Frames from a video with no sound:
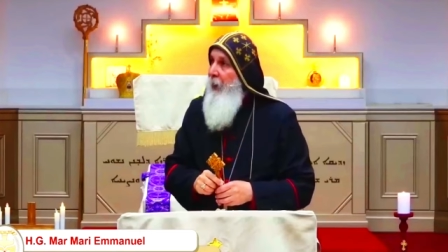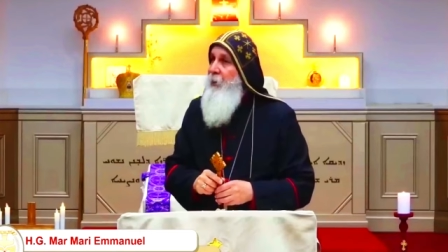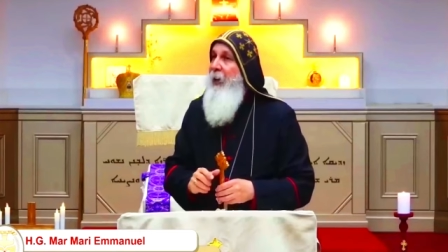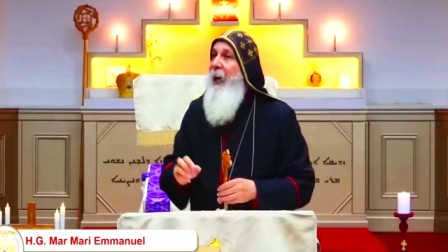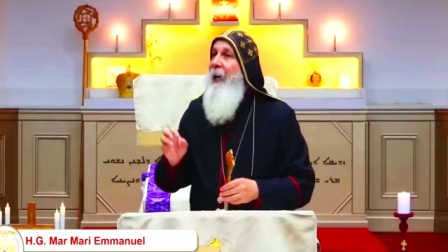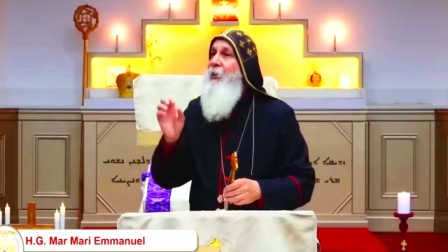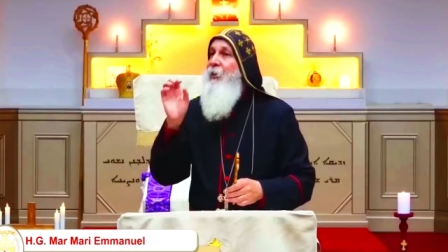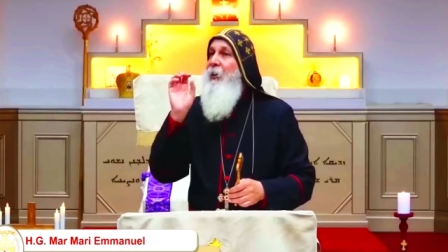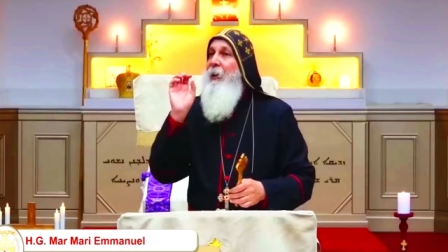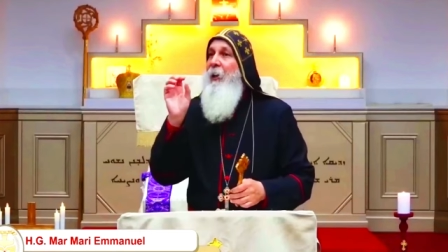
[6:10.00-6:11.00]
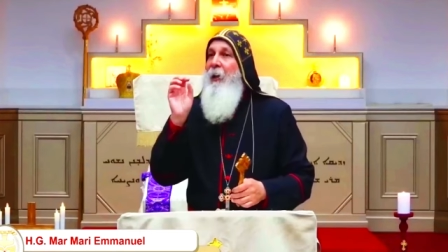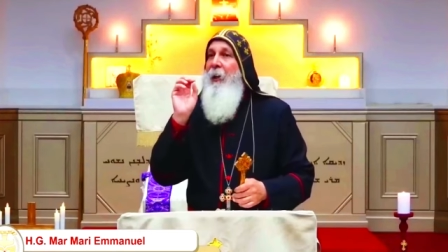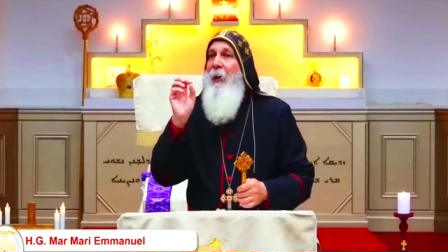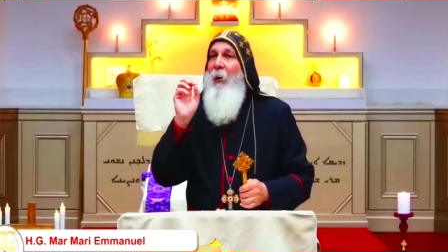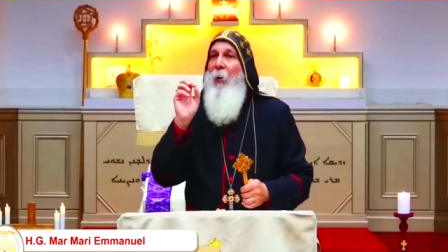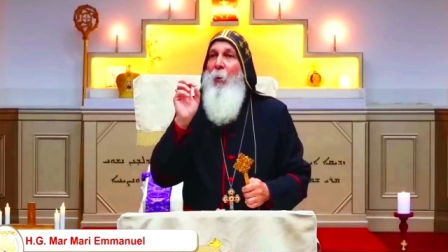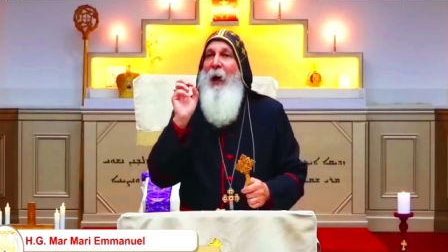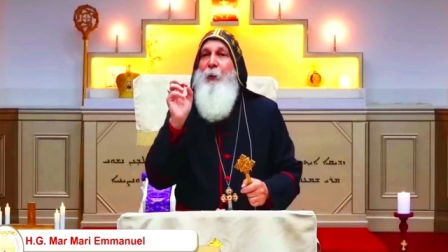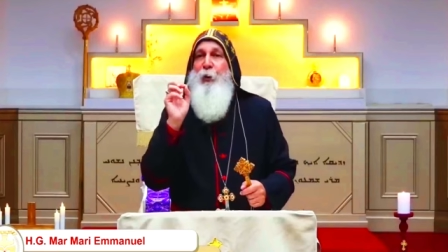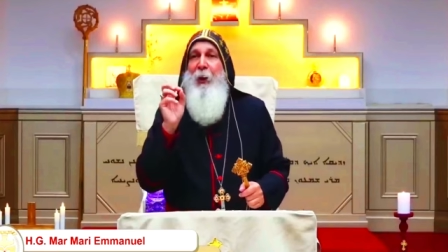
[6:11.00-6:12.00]
You see, as
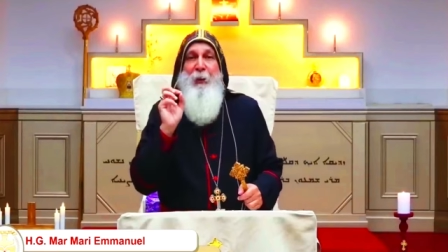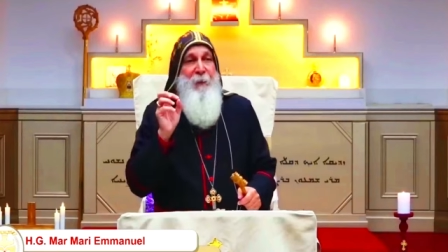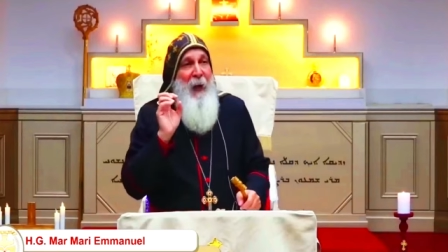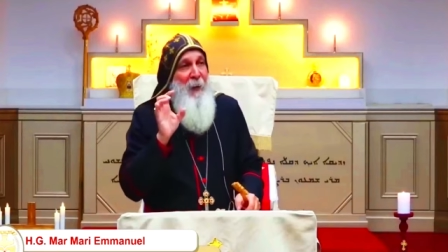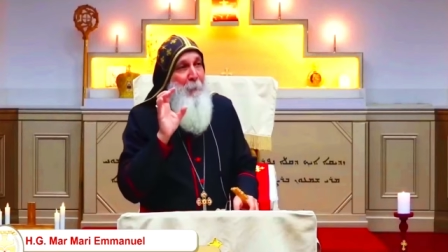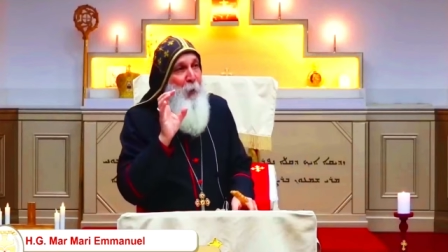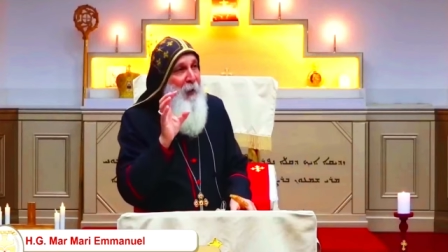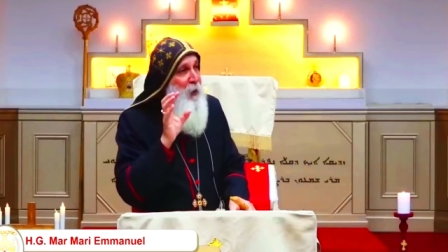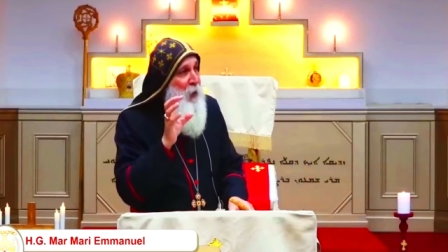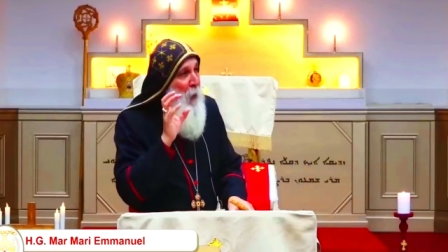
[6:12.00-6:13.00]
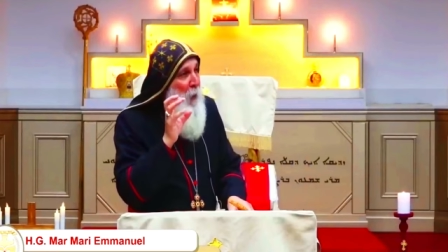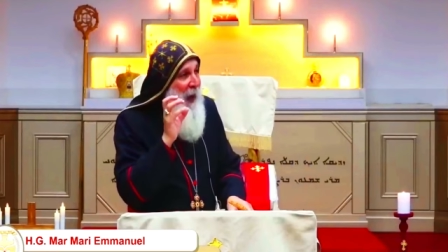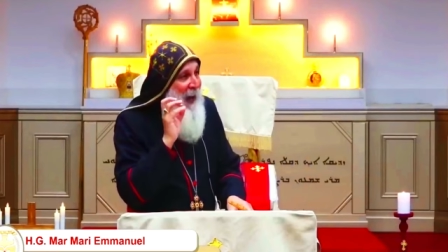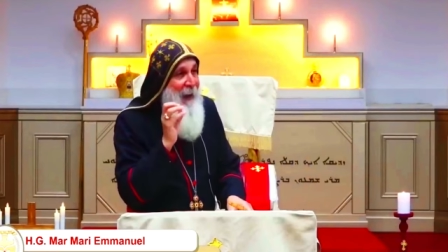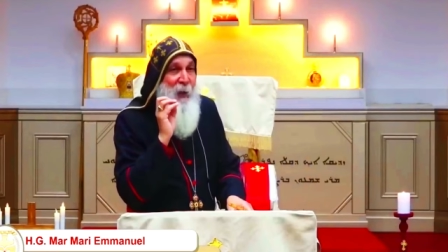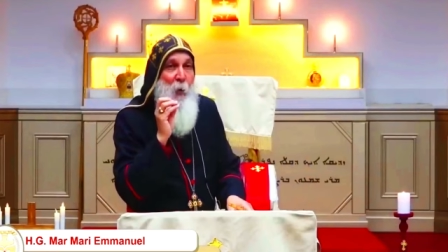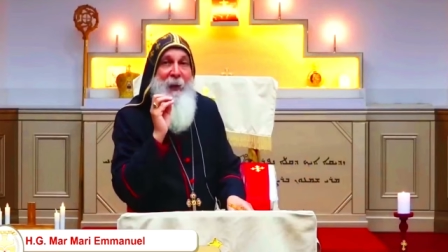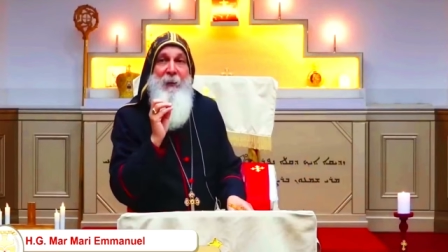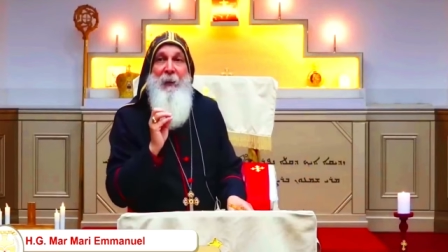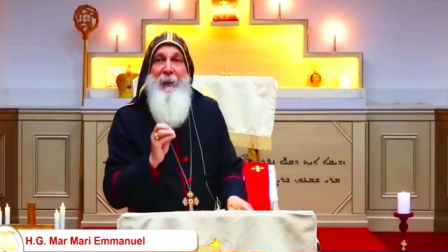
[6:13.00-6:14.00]
one church father put it so
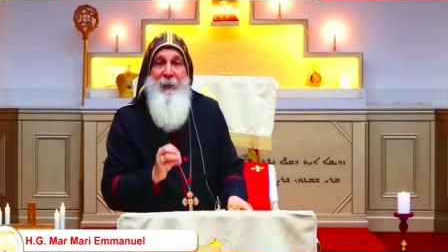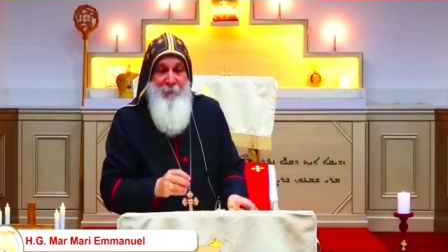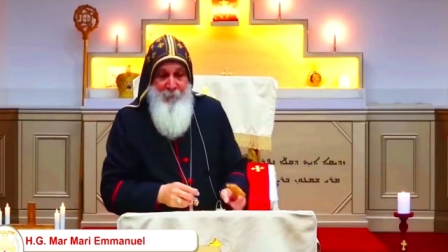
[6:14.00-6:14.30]
eloquently.